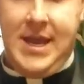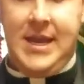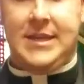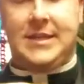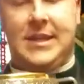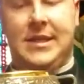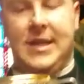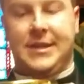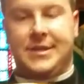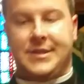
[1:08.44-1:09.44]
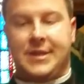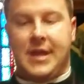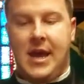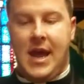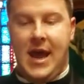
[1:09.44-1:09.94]
It's in this.
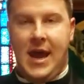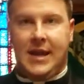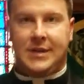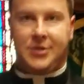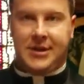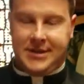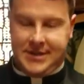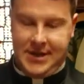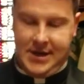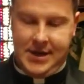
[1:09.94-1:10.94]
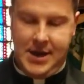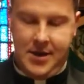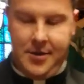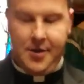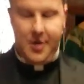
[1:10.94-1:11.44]
And as you can see in here,